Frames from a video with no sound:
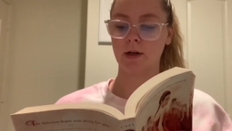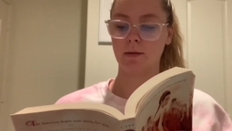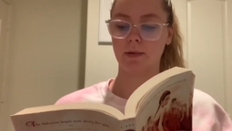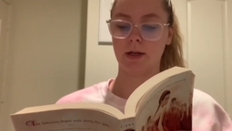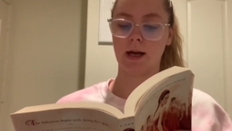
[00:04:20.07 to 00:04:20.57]

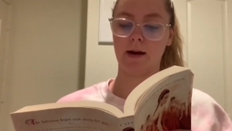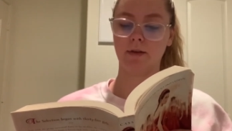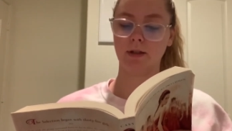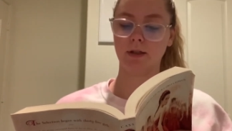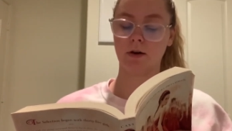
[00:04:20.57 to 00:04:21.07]
been
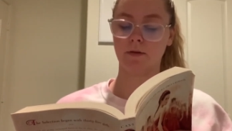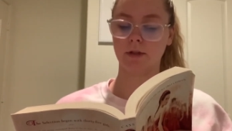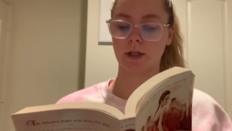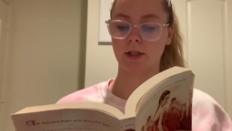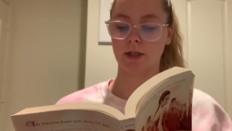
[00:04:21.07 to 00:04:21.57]
having this
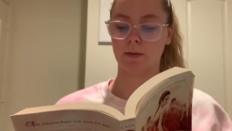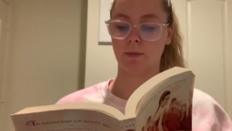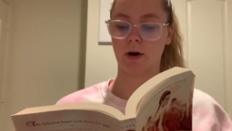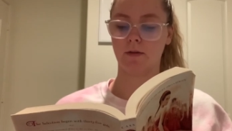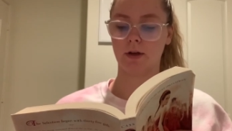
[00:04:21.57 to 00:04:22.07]
conversation in
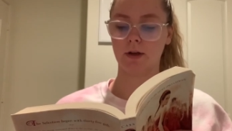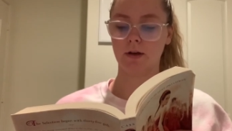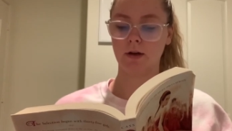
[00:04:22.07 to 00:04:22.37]
private.